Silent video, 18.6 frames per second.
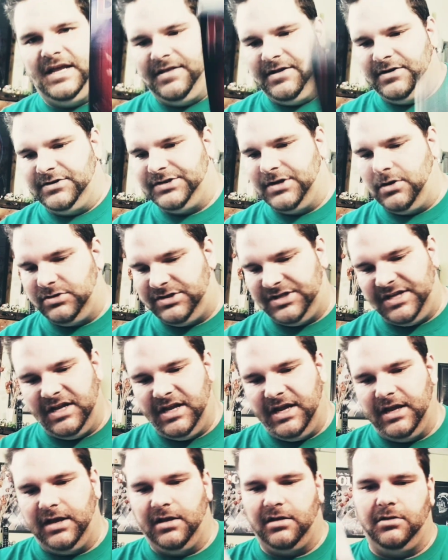There's no
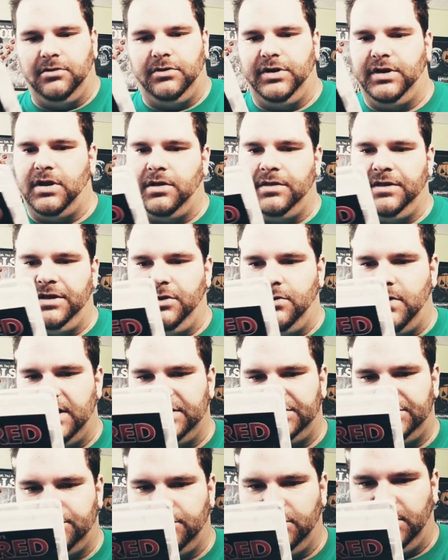CD included on the
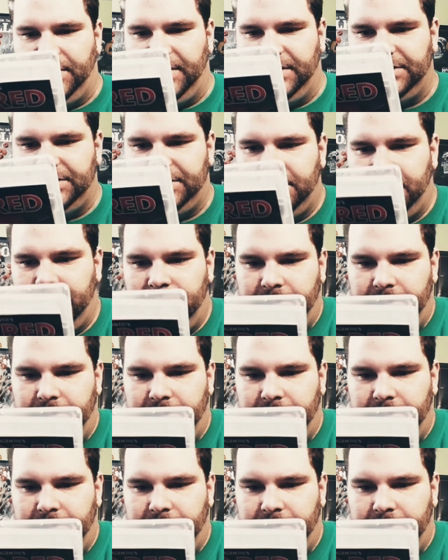US release.